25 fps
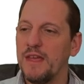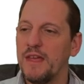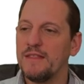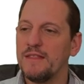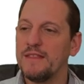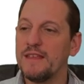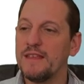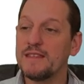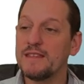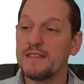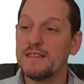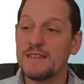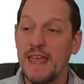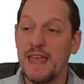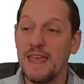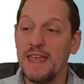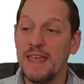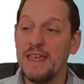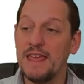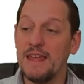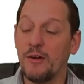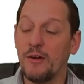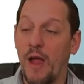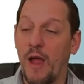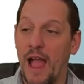This is
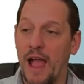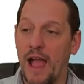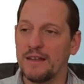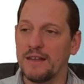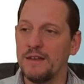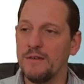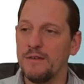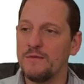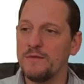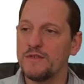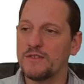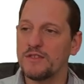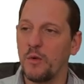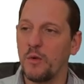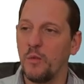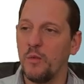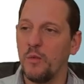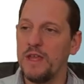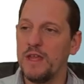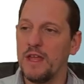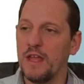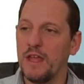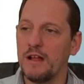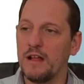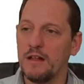interactive, so we
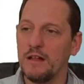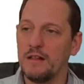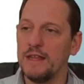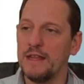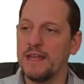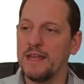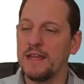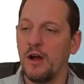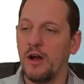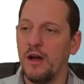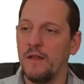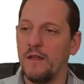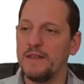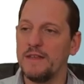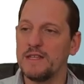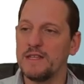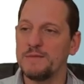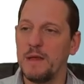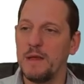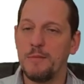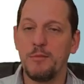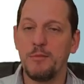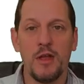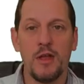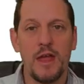can click on these
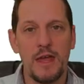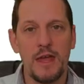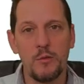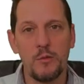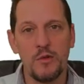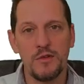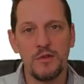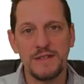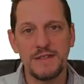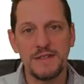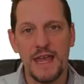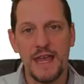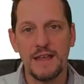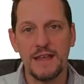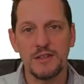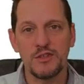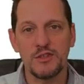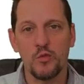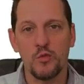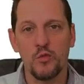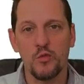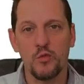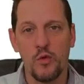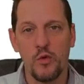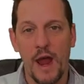people and it will take
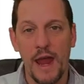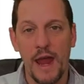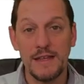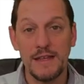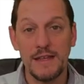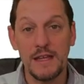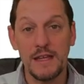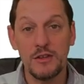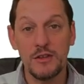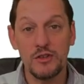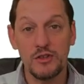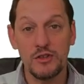us right